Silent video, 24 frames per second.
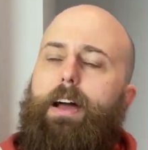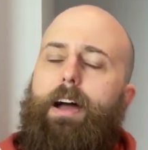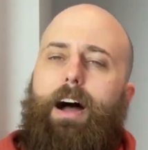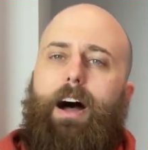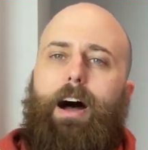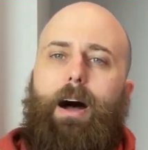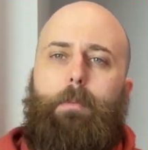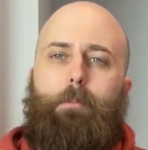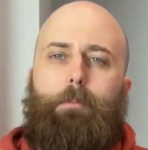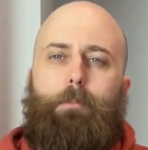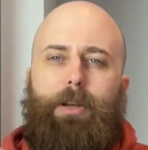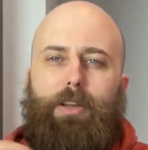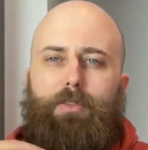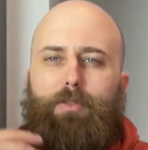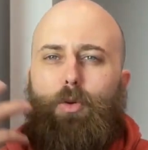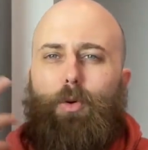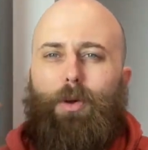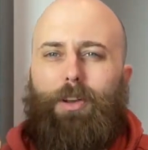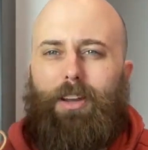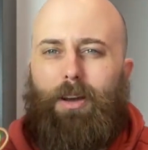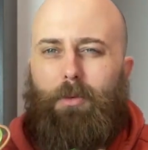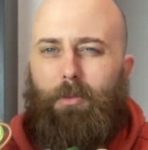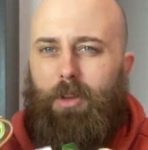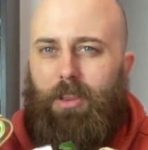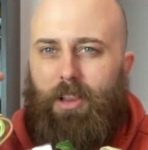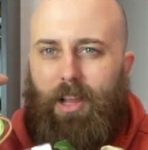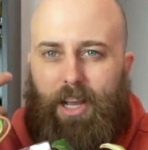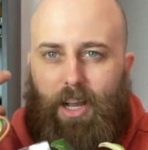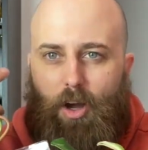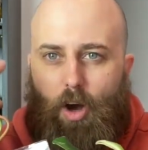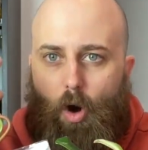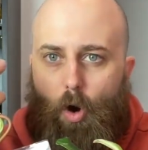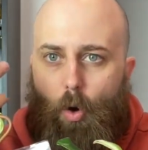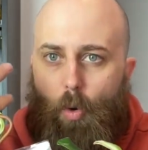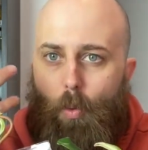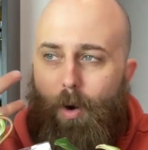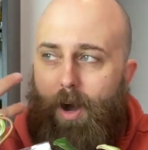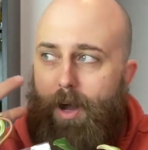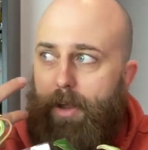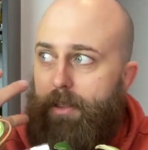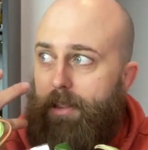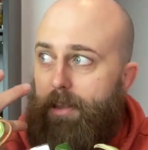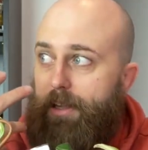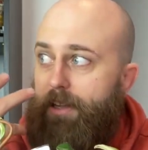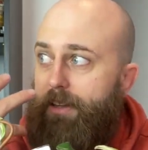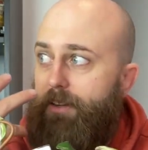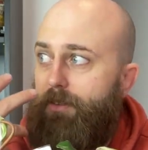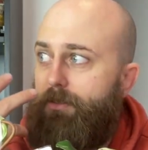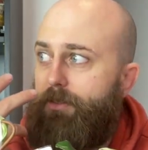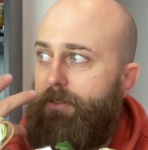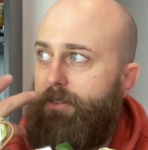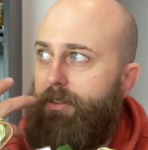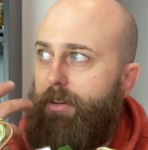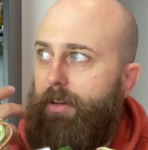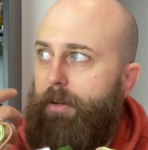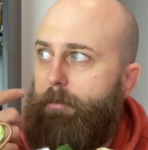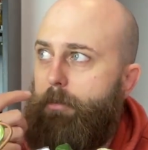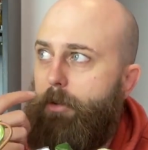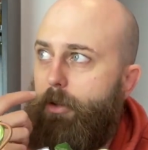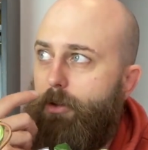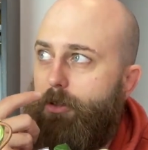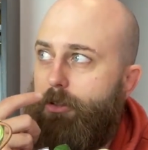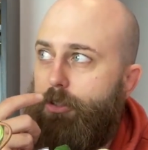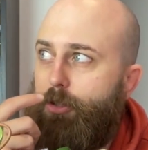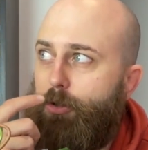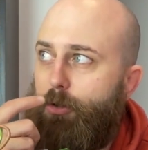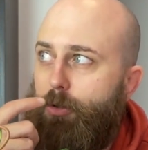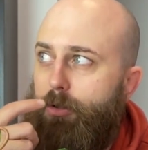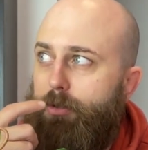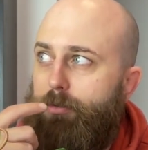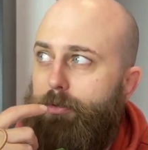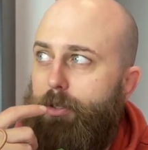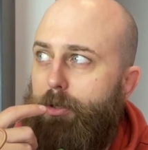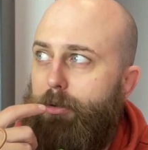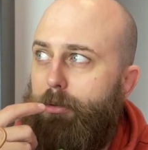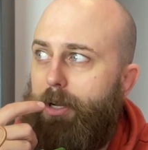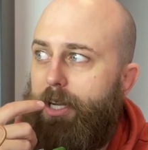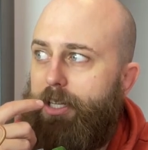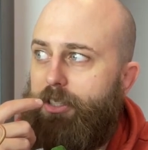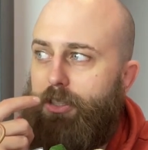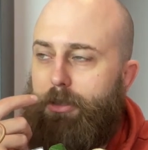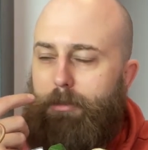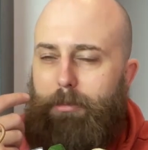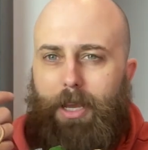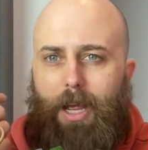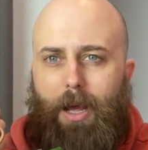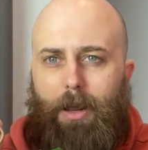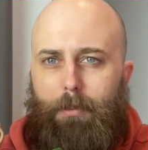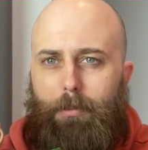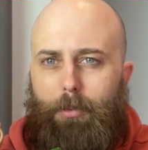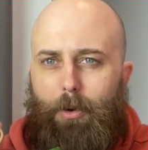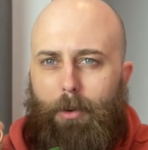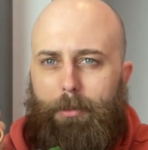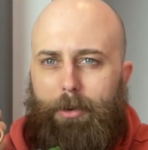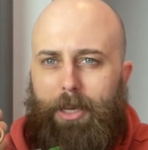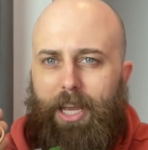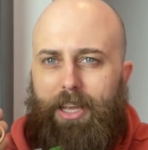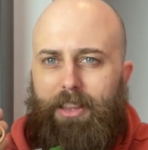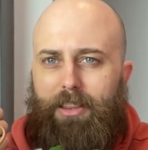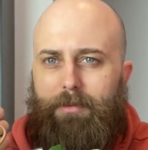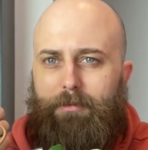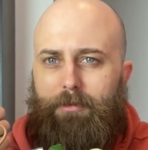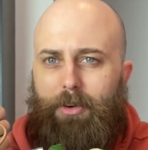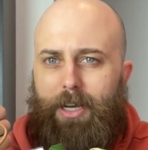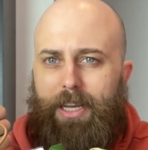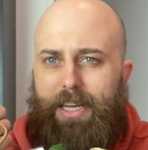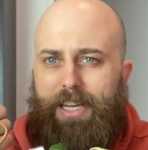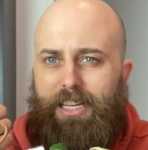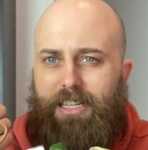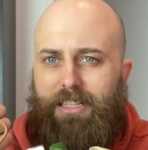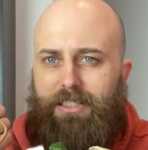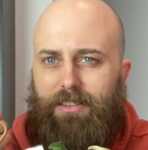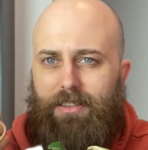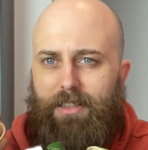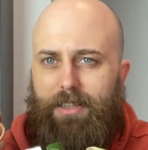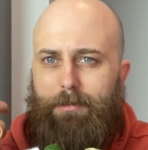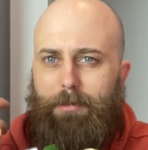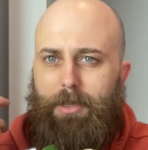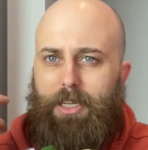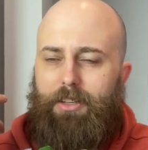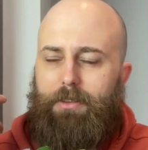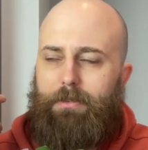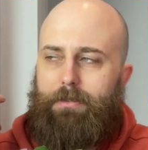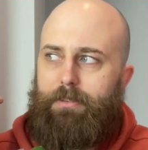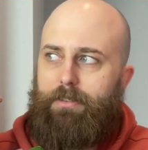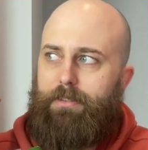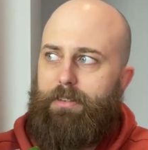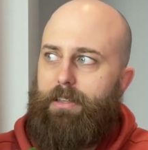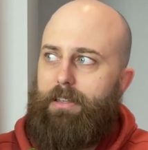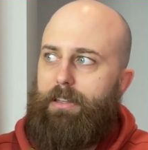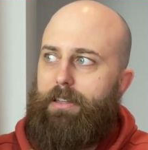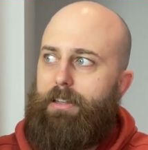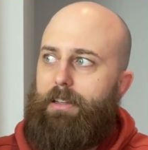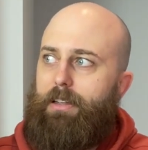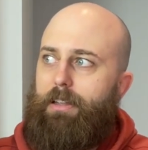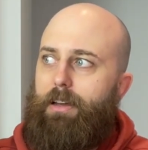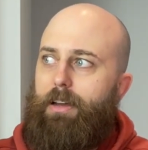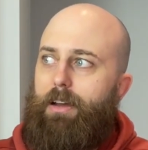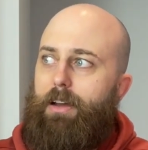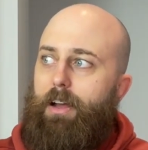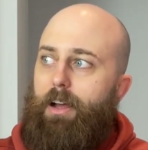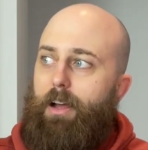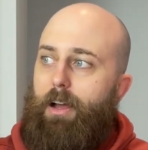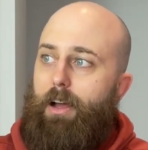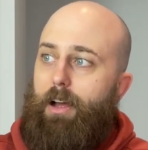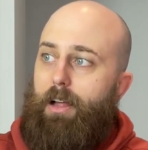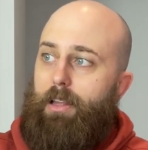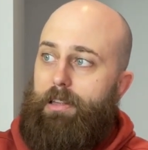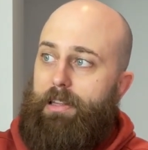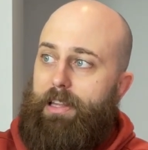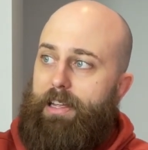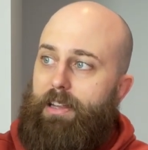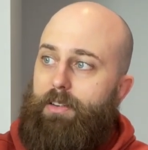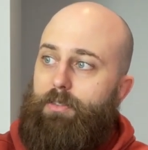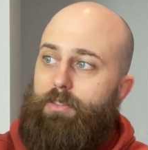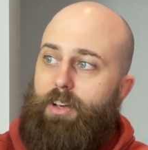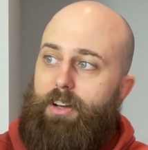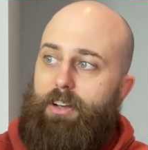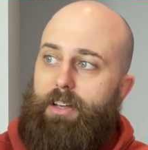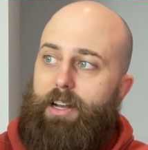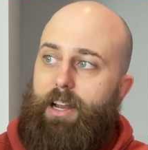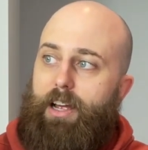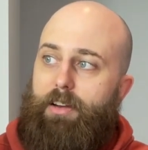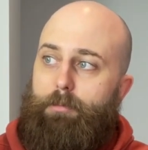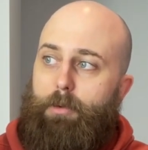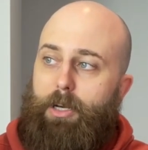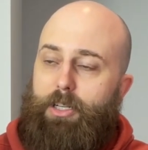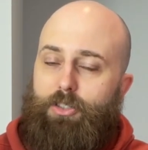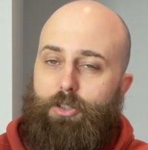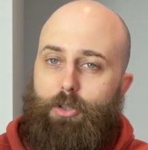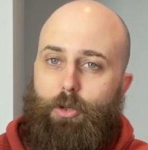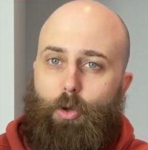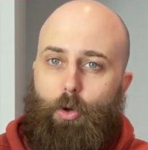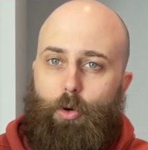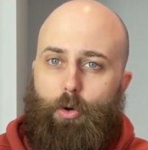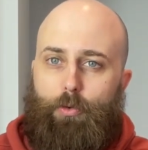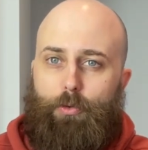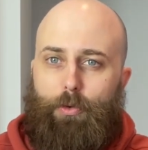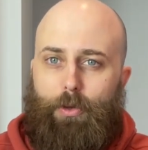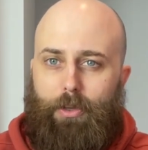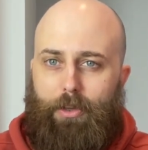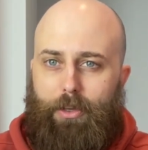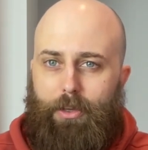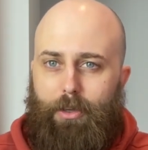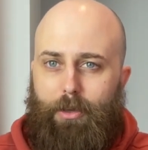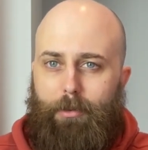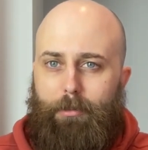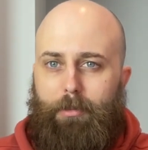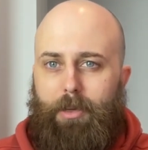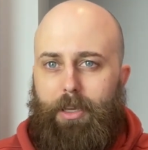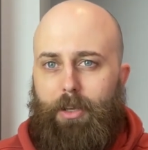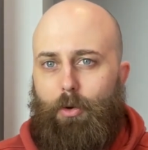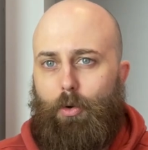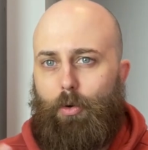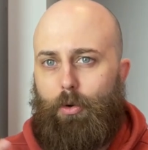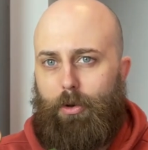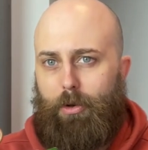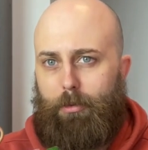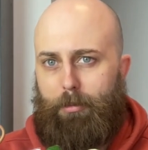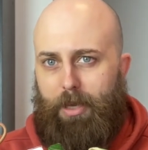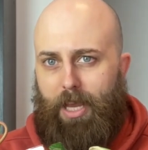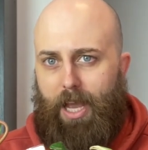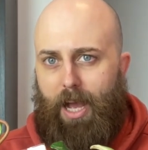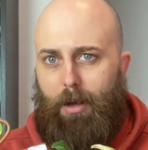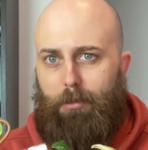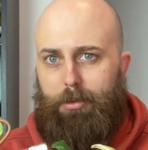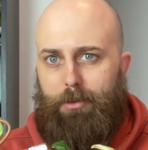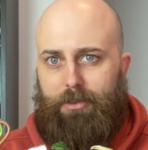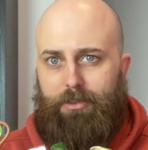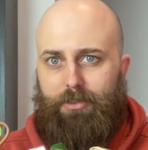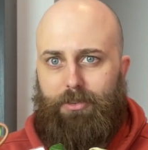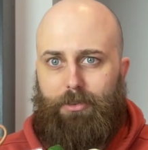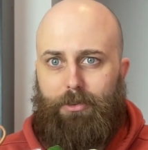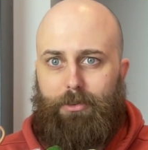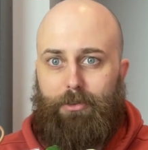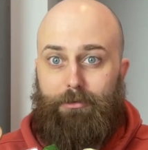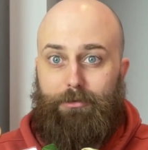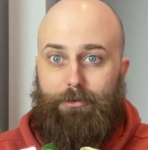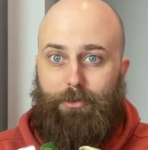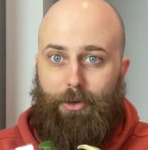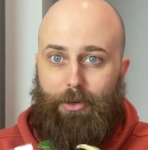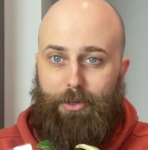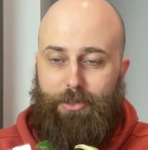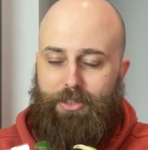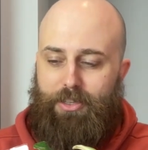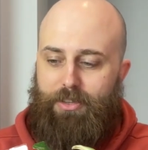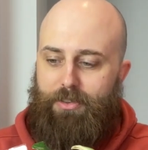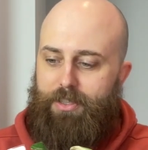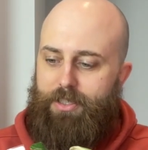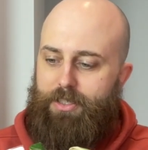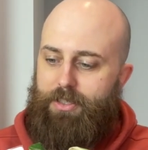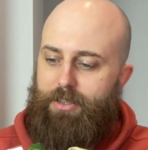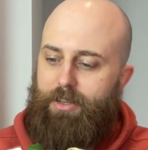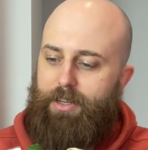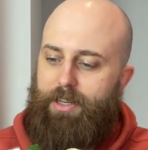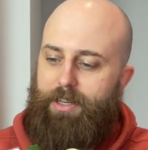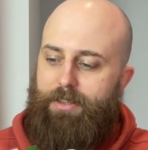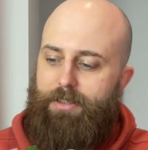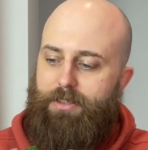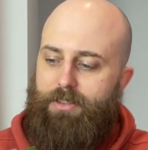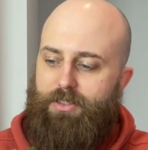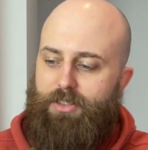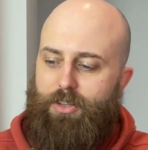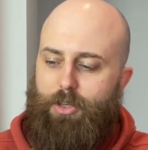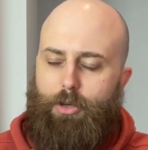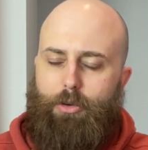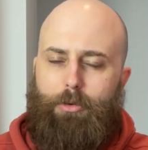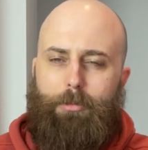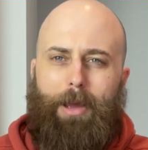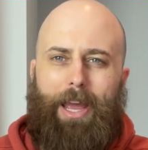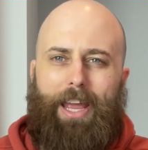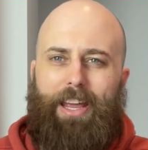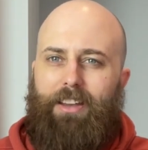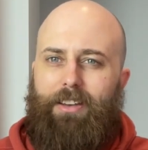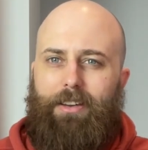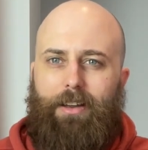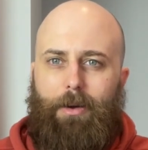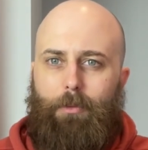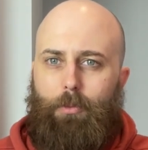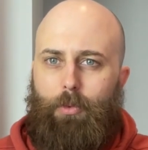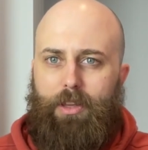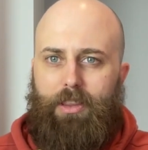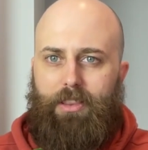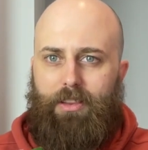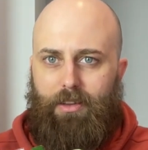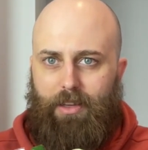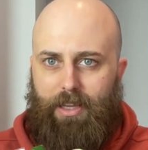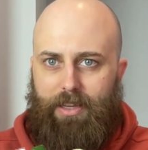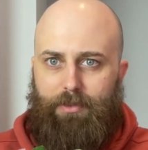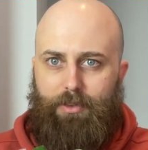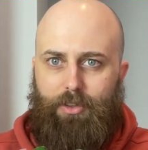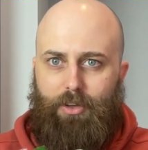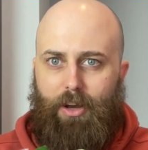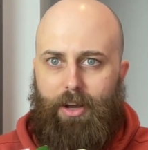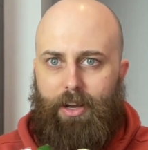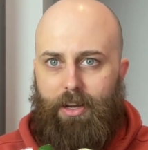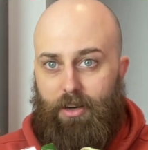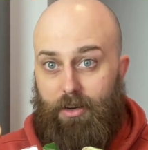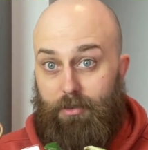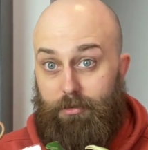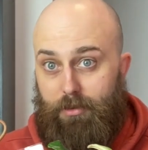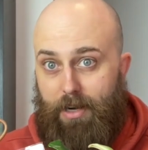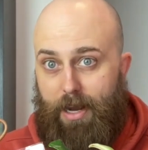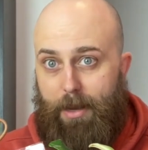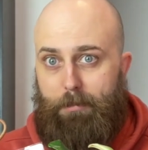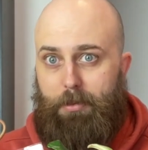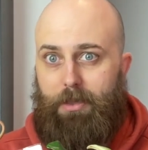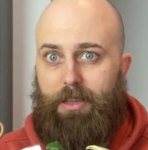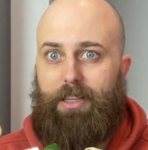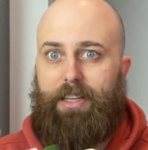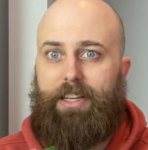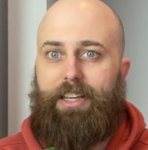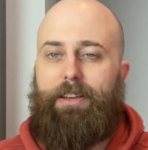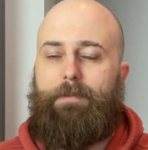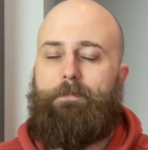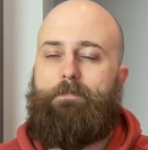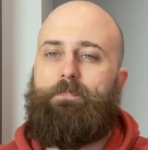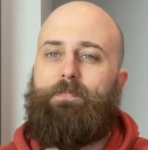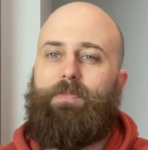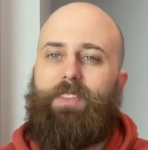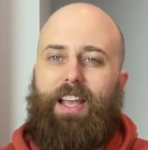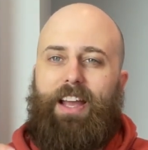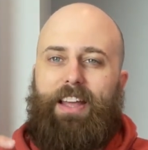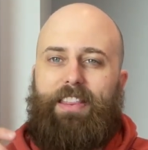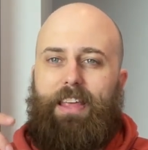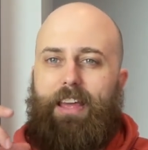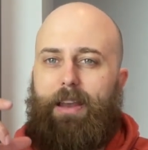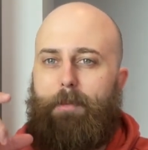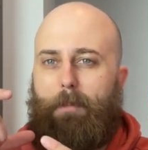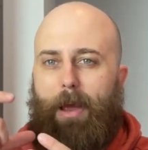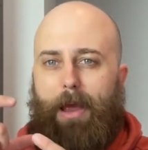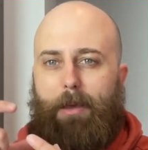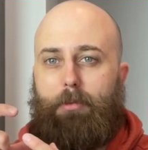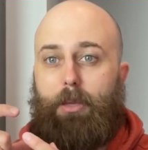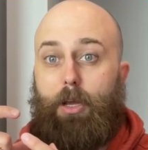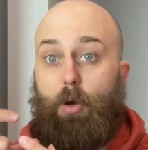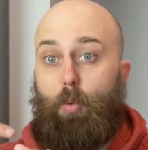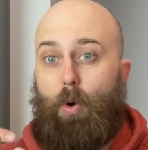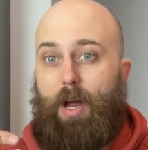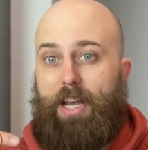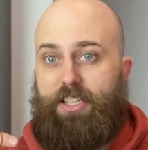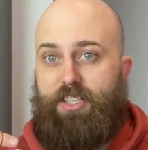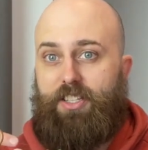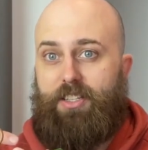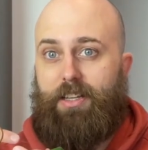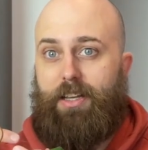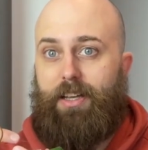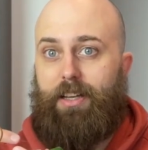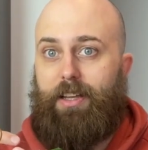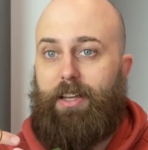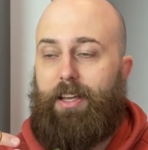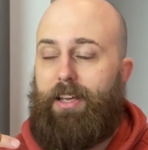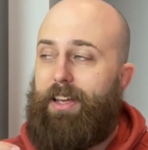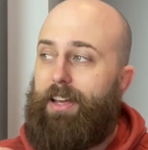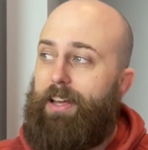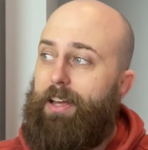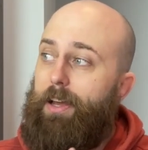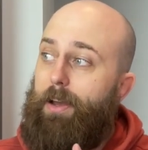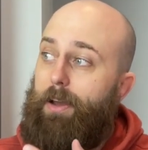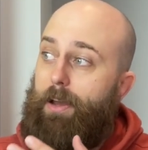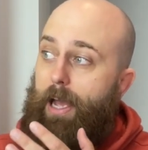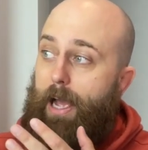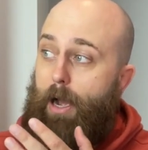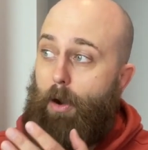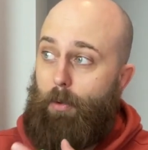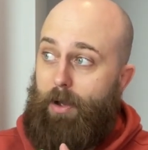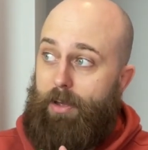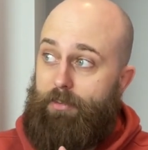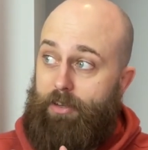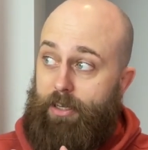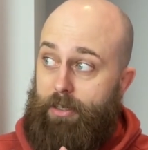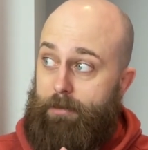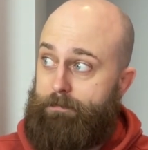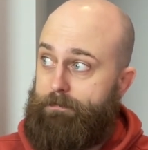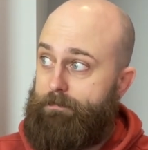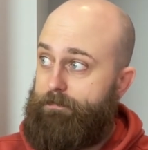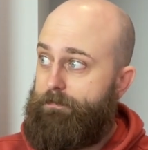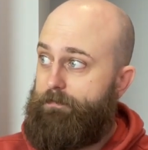But if you end up with like whole white leaves, I'm not sure if you would actually be able to propagate them very easily because the leaves aren't going to have much chlorophyll in them in order to be able to photosynthesize. And so you may end up with the leaves dying off rapidly and then maybe a wet stick. However,